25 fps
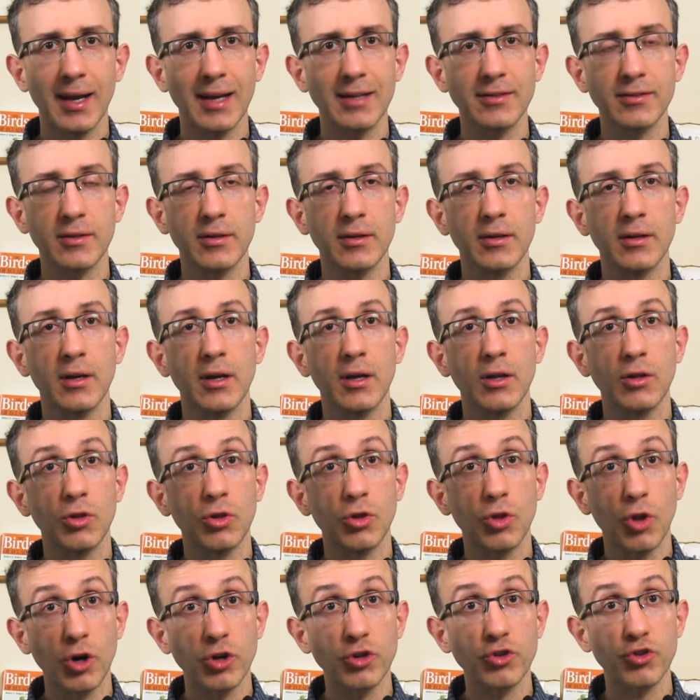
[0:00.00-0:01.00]
has a
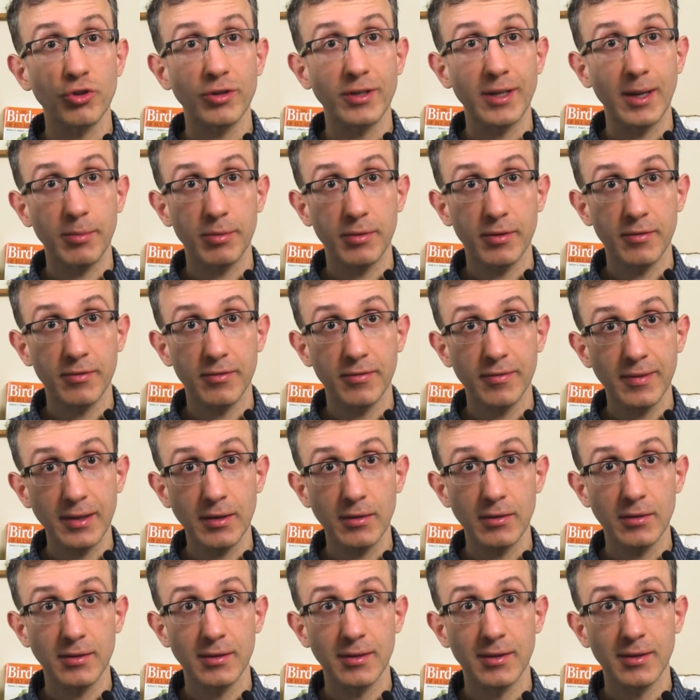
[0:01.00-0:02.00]
larger depth of
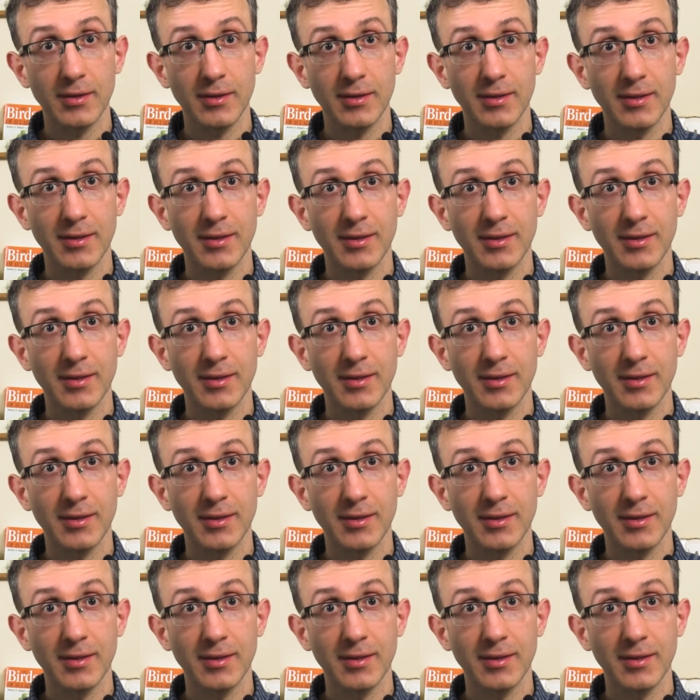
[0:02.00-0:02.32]
field,